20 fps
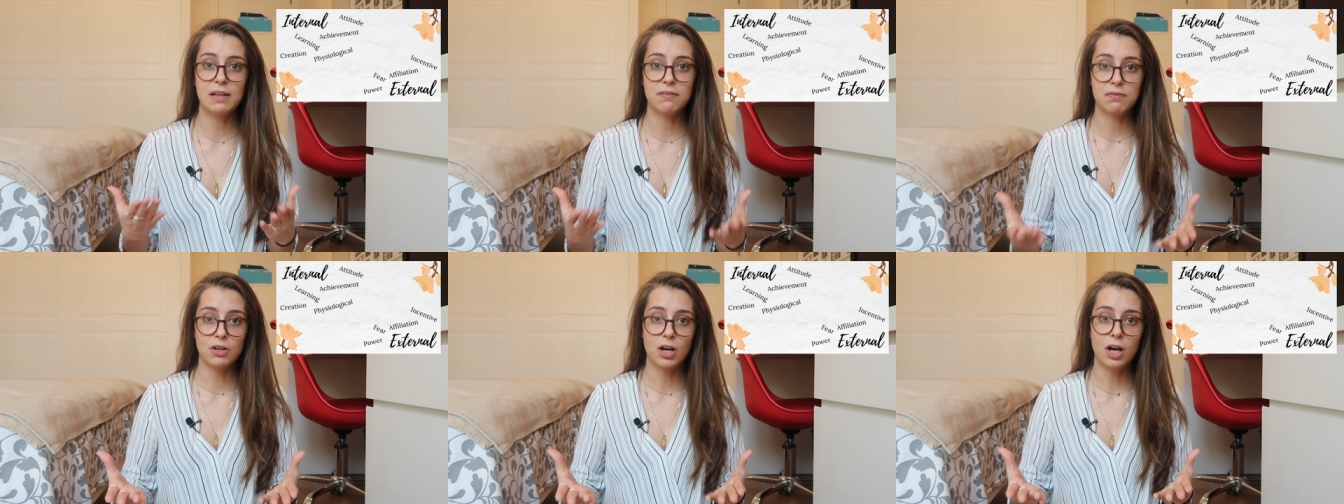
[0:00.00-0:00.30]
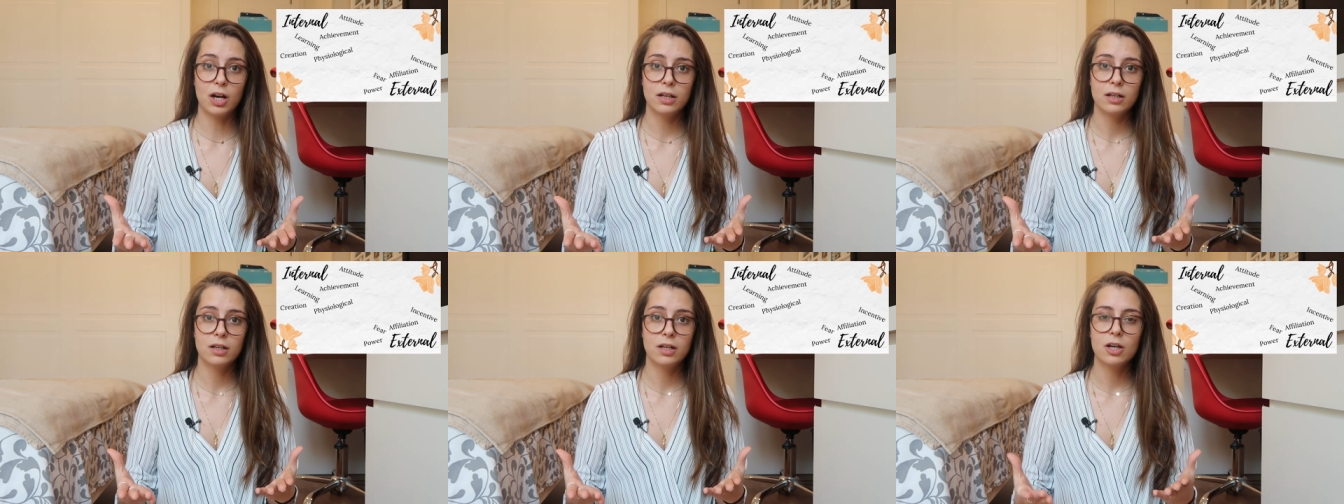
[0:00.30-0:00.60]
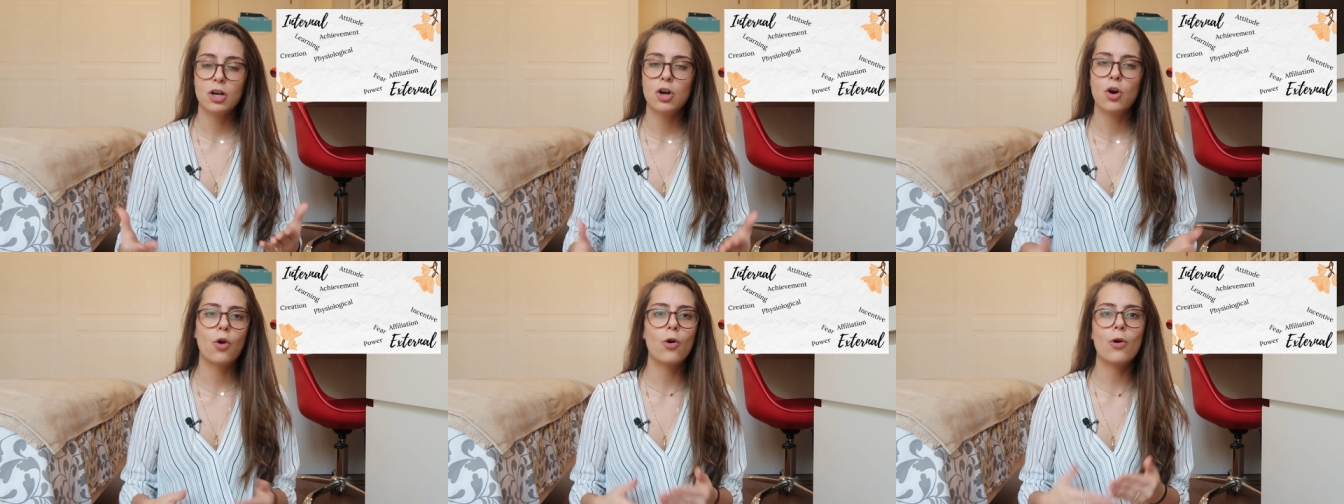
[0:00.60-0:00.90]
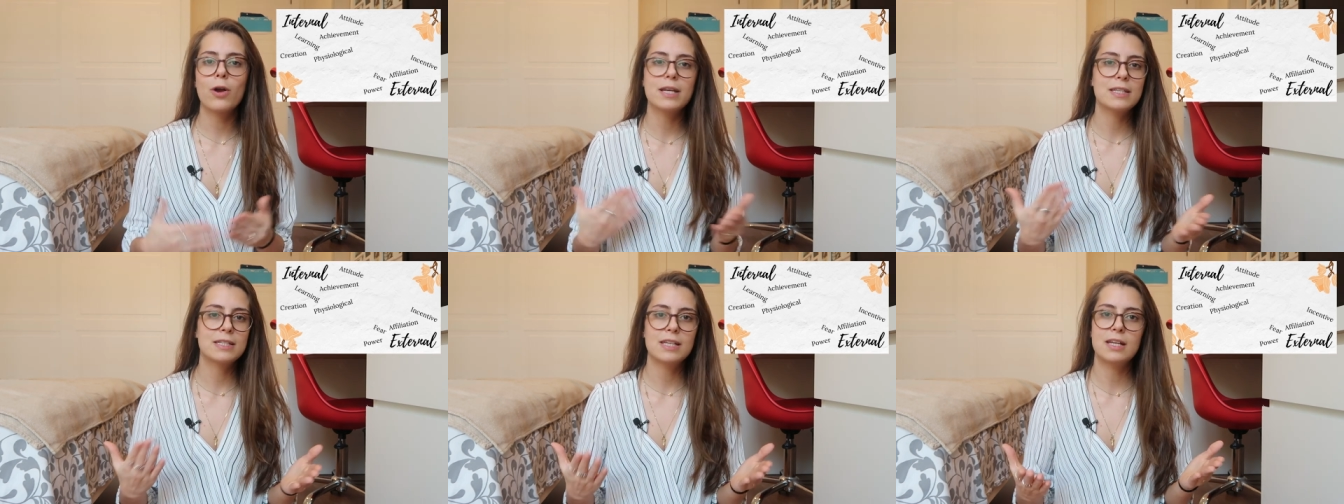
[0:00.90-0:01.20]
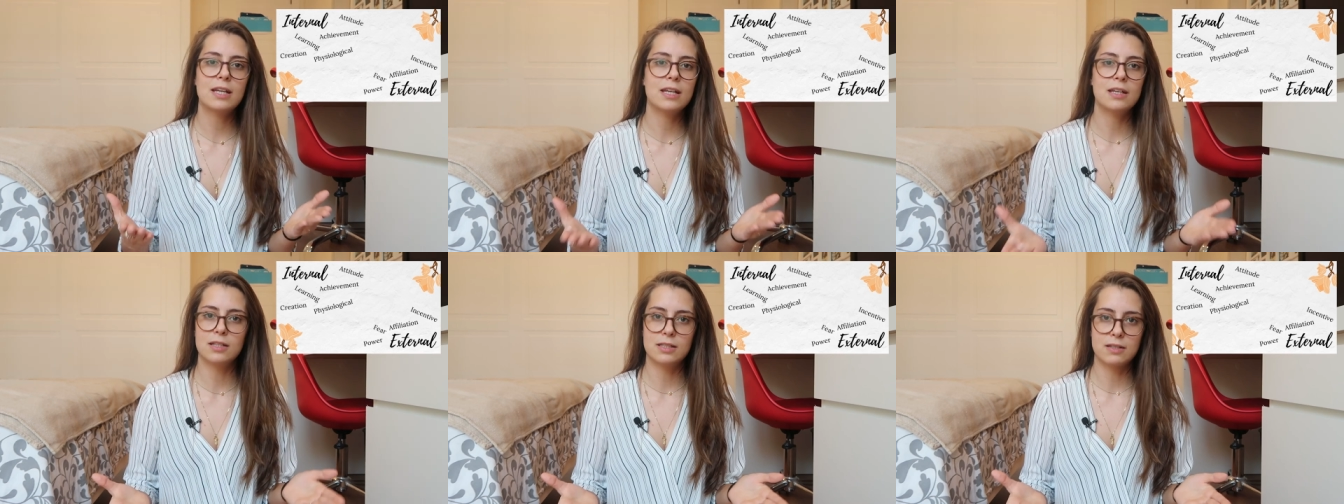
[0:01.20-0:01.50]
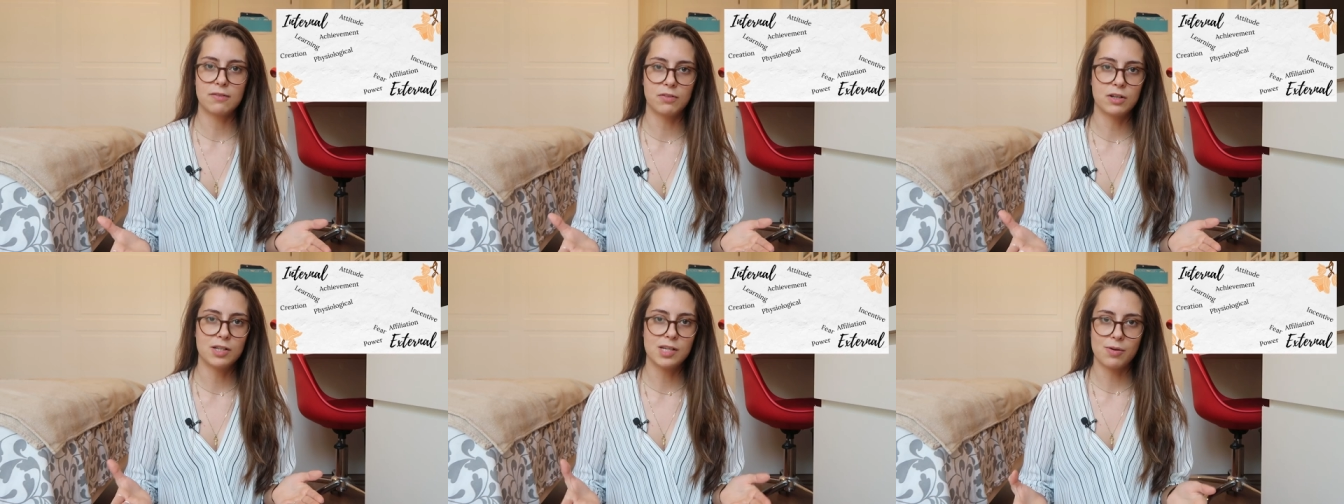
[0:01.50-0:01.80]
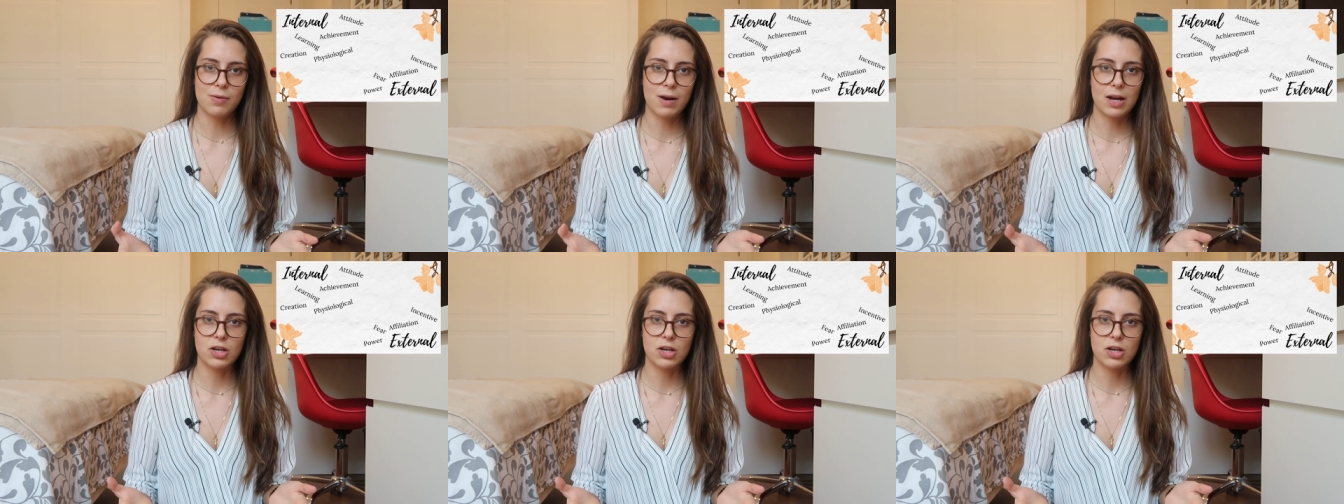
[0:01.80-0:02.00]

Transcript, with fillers: If not, orient it in a different